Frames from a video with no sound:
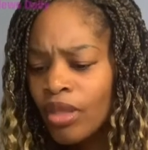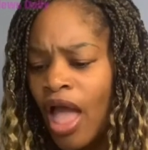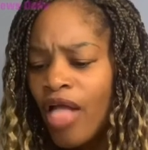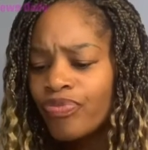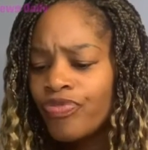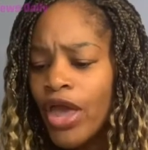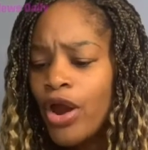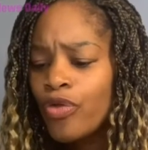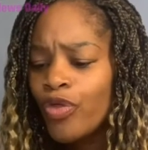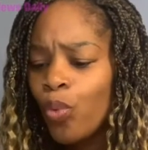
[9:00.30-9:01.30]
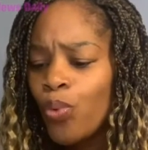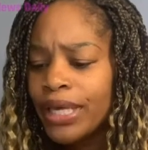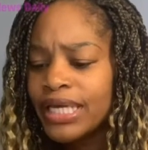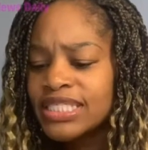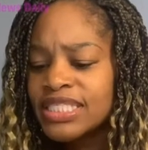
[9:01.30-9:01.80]
There the
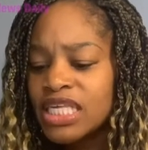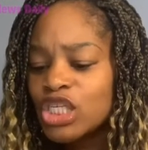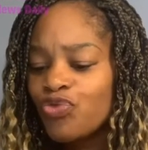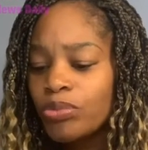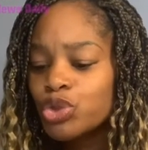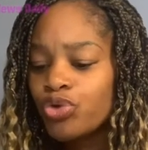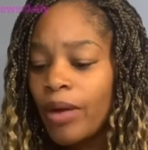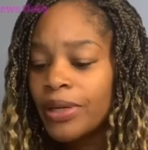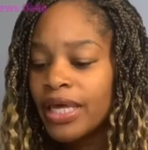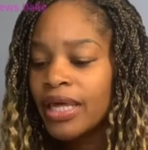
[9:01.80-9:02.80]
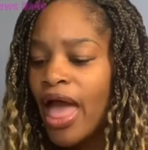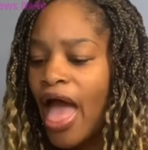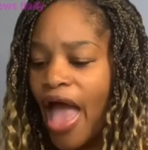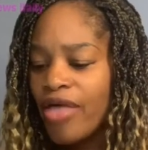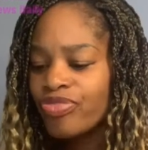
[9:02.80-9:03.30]
wicked cease from troubling,
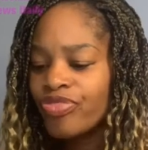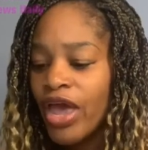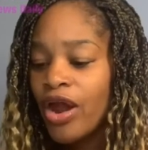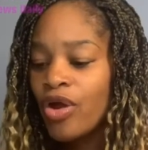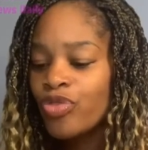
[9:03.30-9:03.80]
and there the